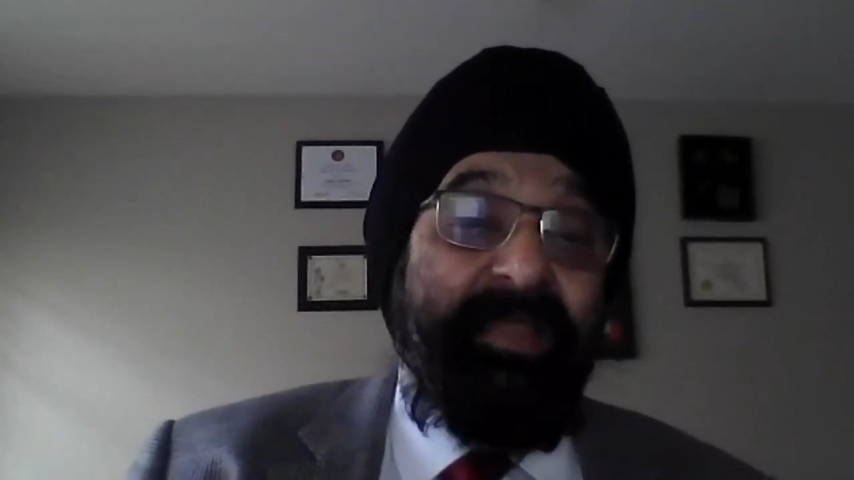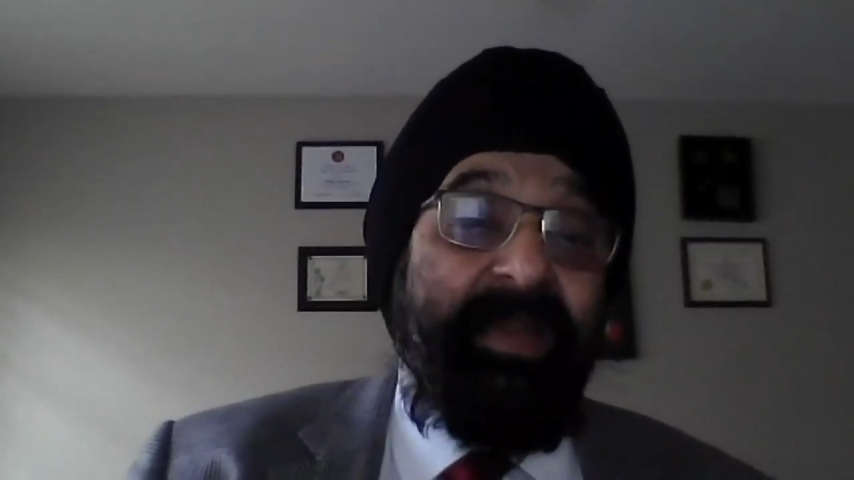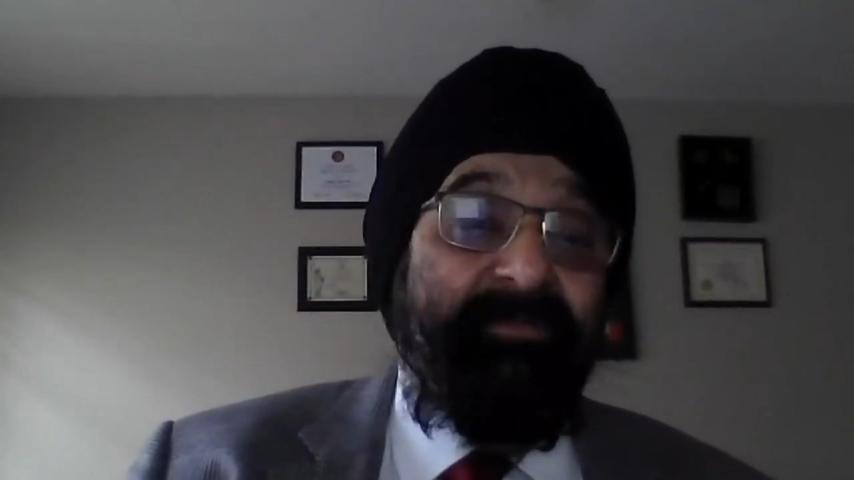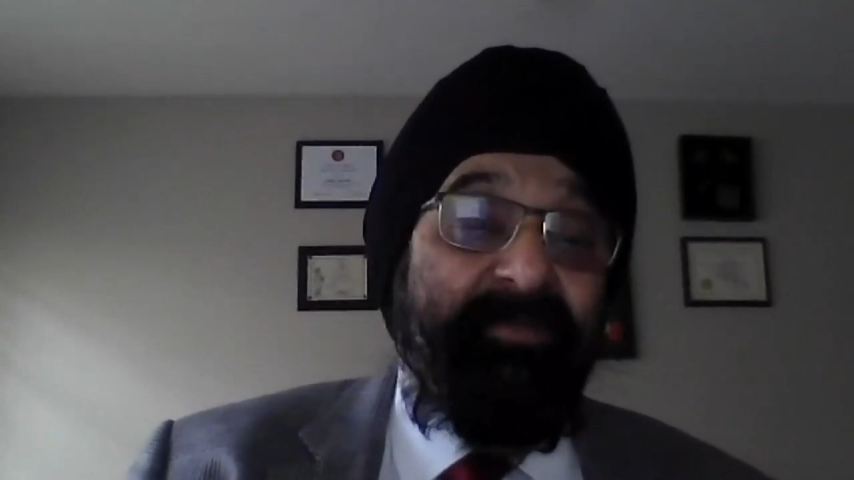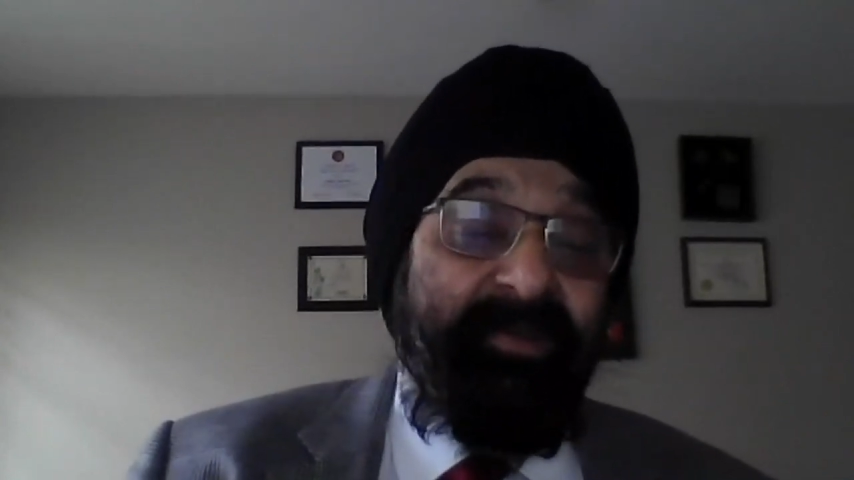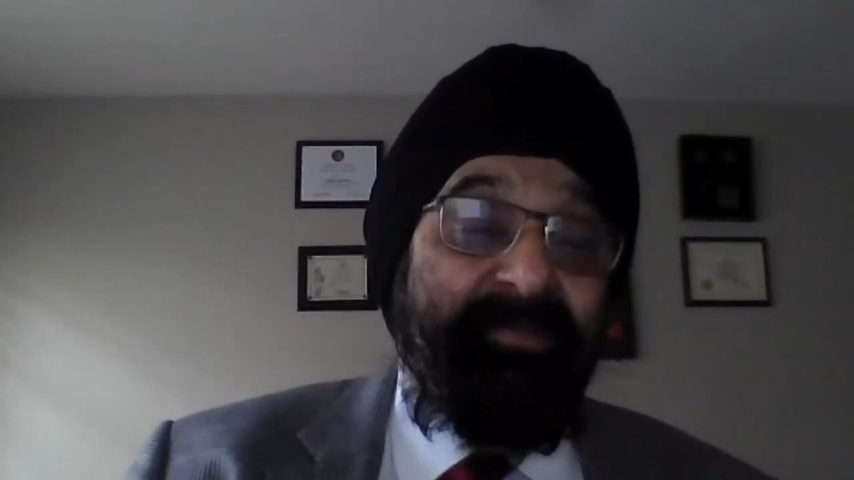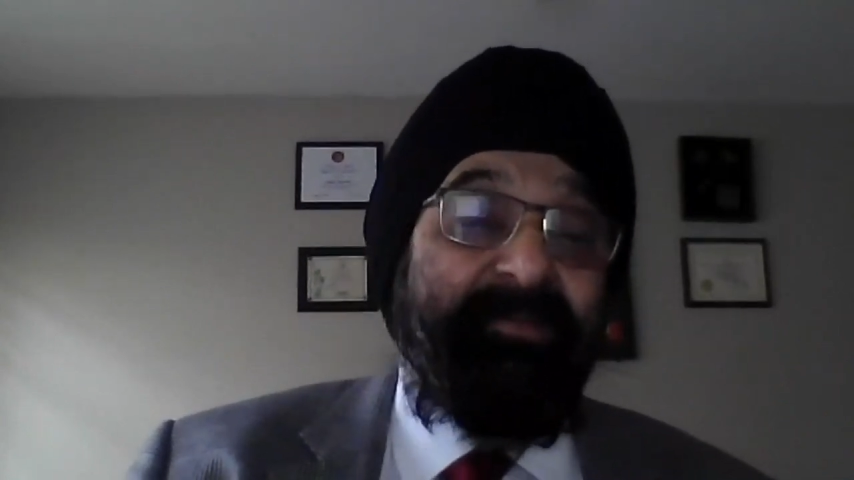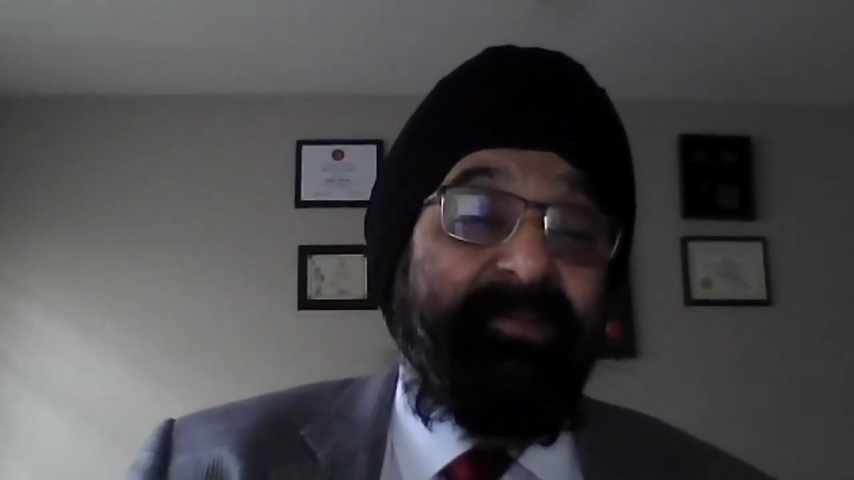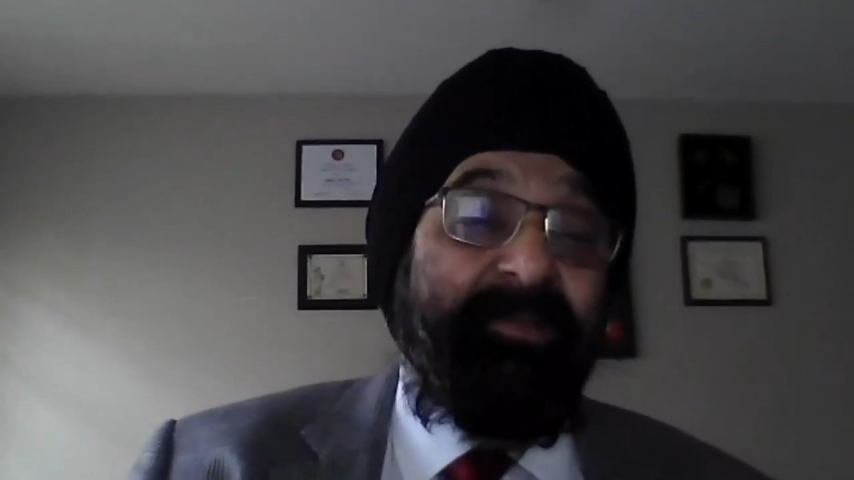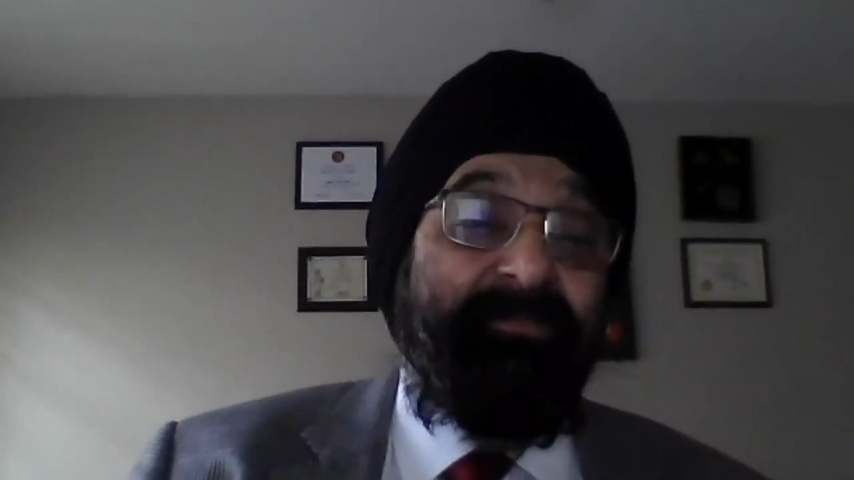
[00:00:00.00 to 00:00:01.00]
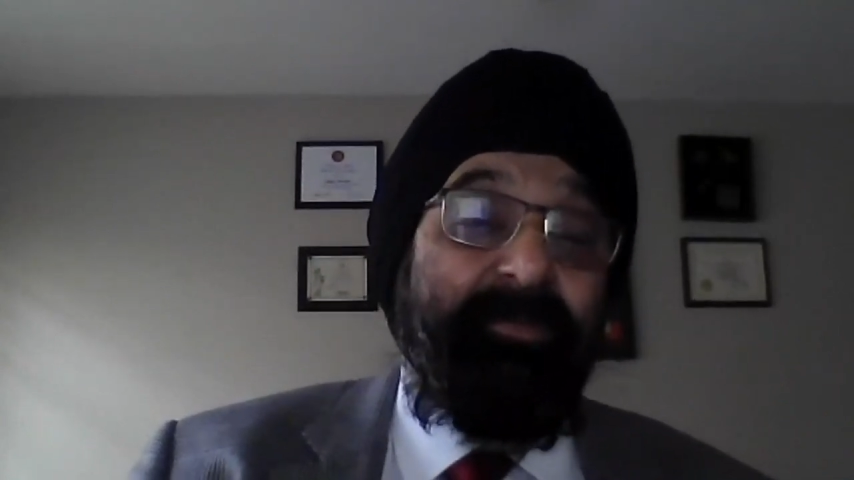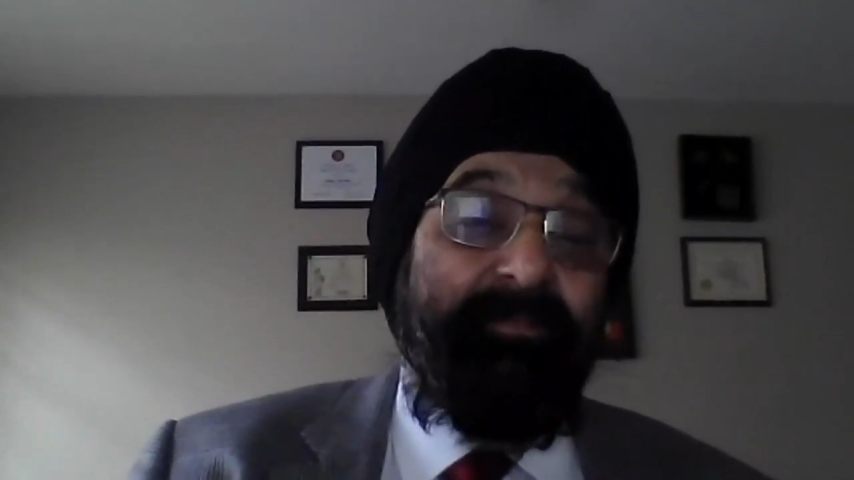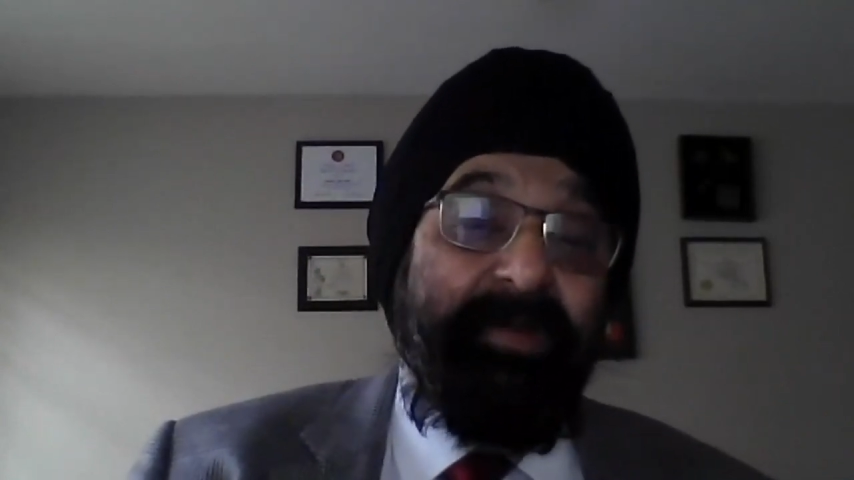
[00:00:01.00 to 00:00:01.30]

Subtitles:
that are very successful